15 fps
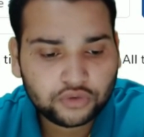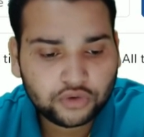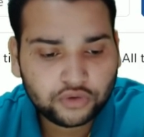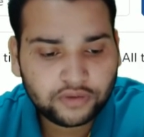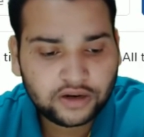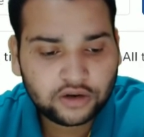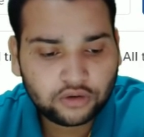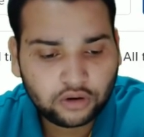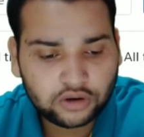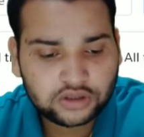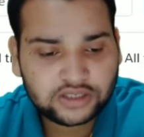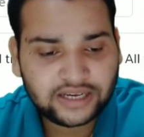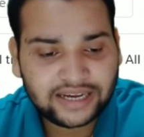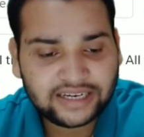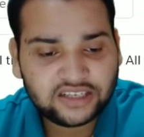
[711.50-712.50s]
you will not
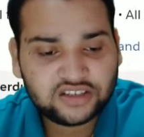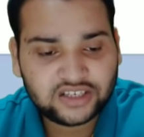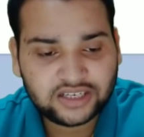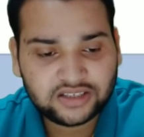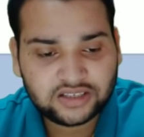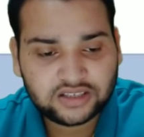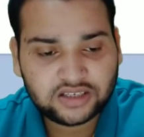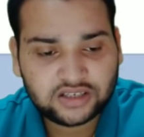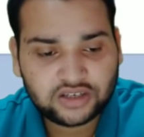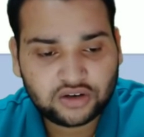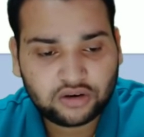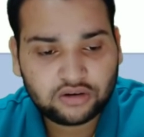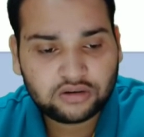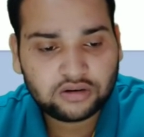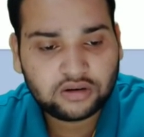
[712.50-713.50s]
see any changes in
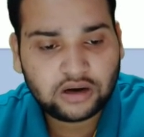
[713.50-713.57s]
your